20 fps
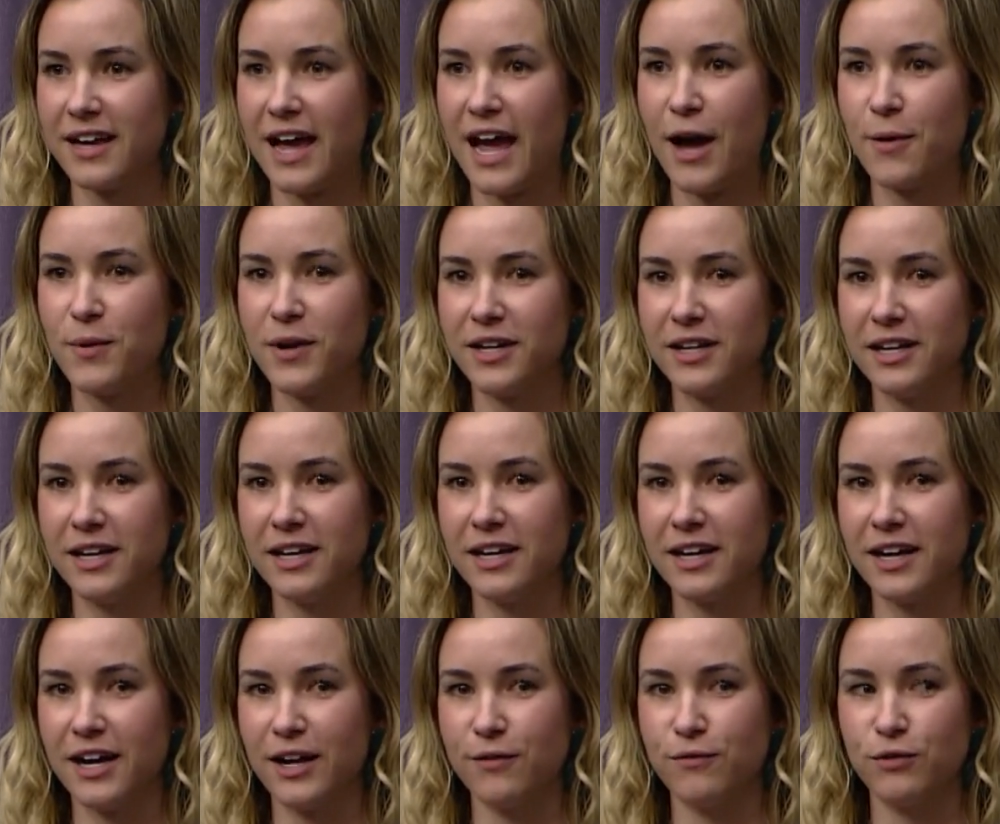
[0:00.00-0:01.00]
How
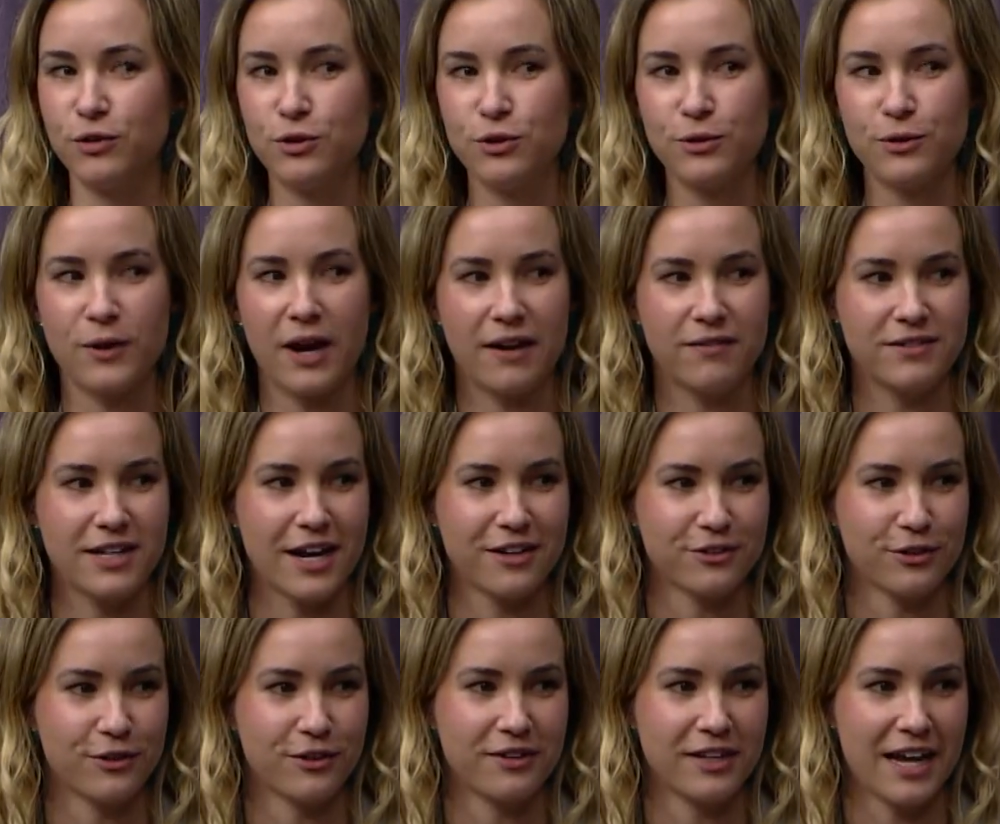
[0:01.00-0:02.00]
many of you have
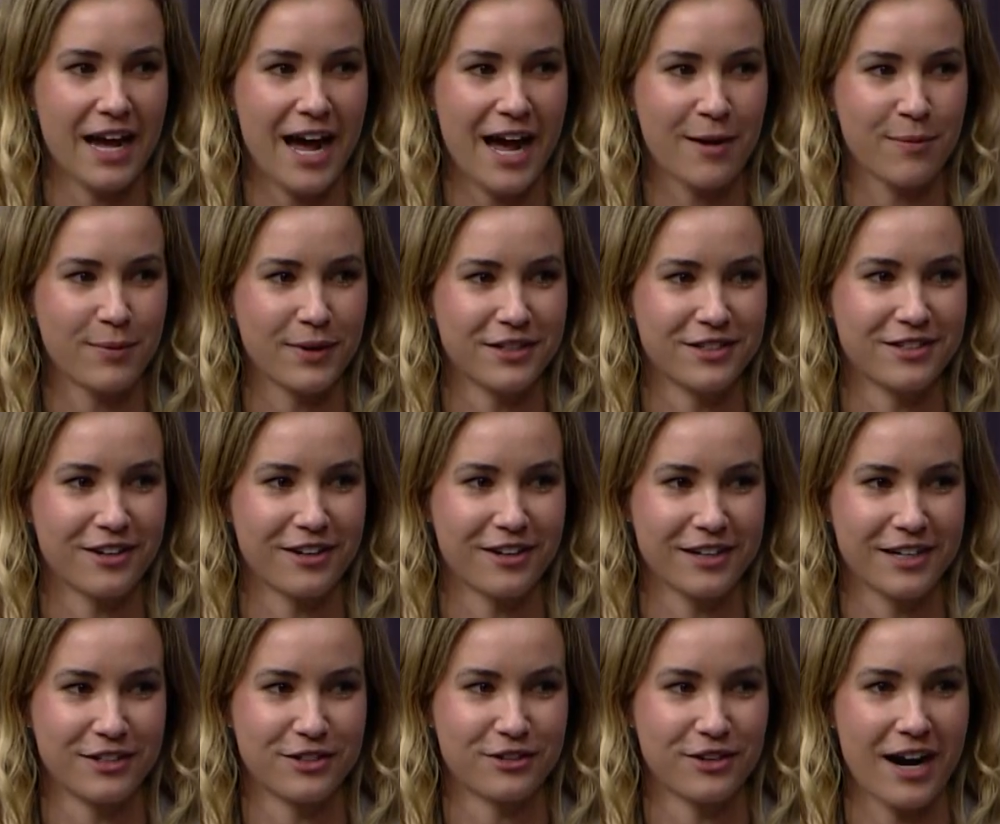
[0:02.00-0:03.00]
downloaded the app and
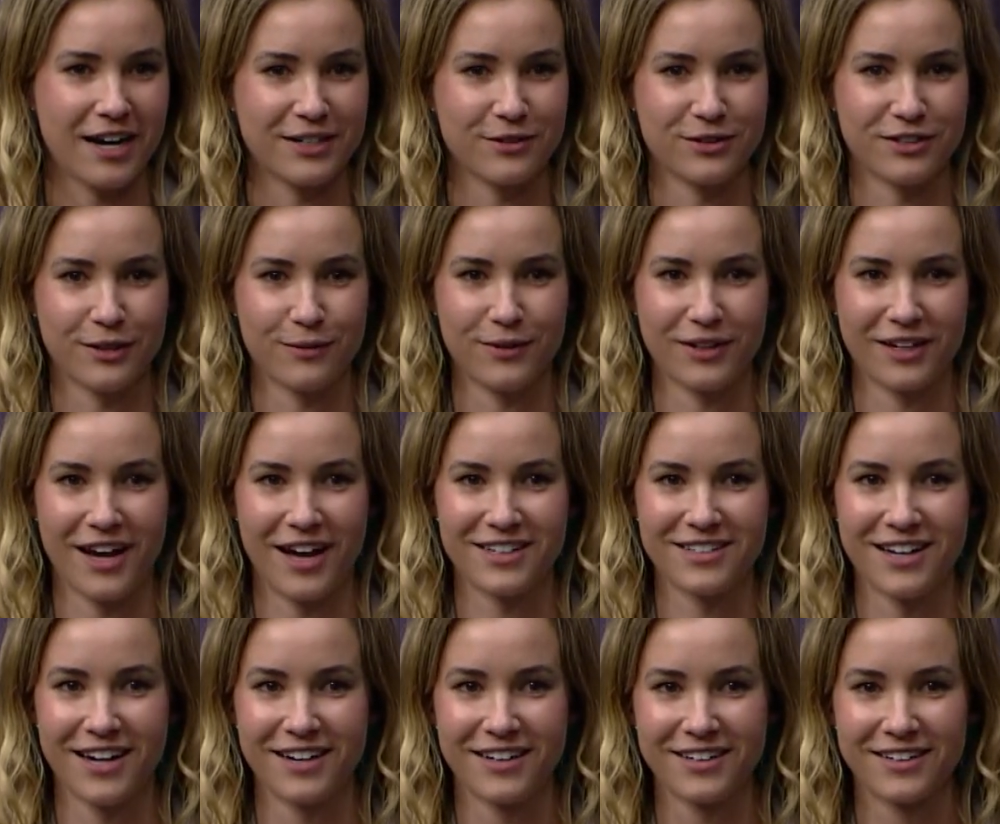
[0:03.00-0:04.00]
started interacting with some of the
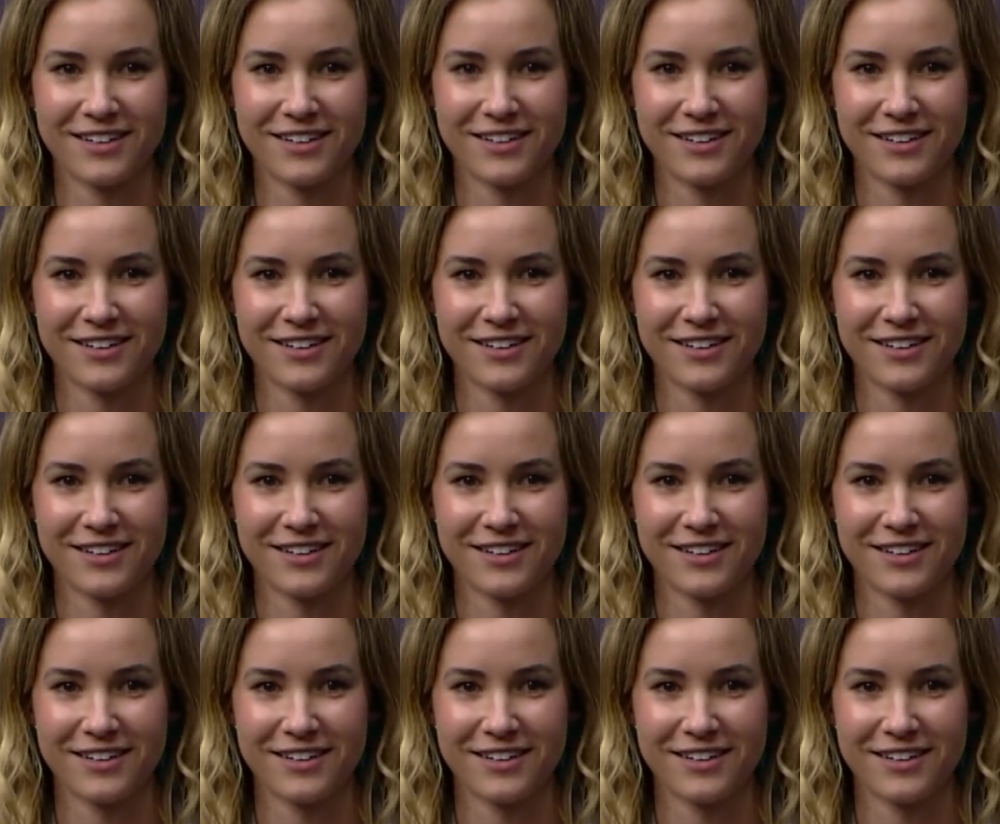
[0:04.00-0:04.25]
content?